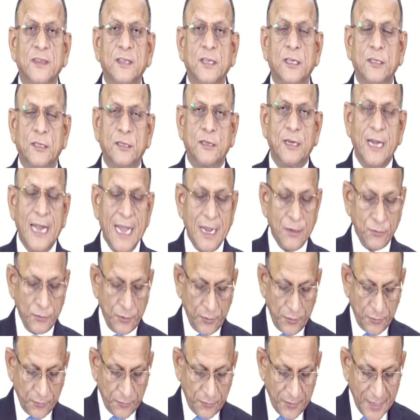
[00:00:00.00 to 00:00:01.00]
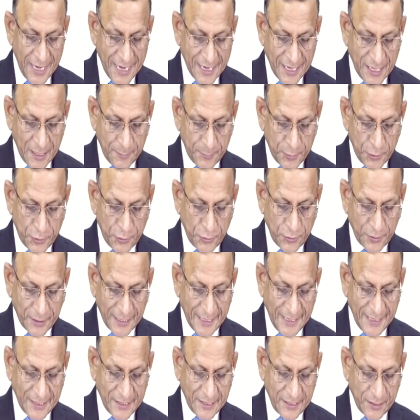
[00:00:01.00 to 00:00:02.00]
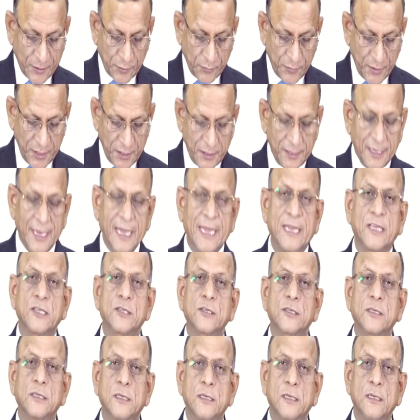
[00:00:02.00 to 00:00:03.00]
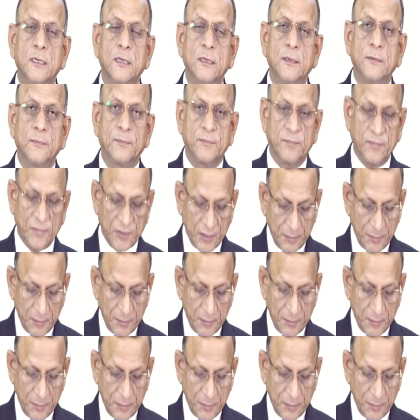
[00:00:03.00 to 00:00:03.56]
the cloud, we are in a position to connect it with external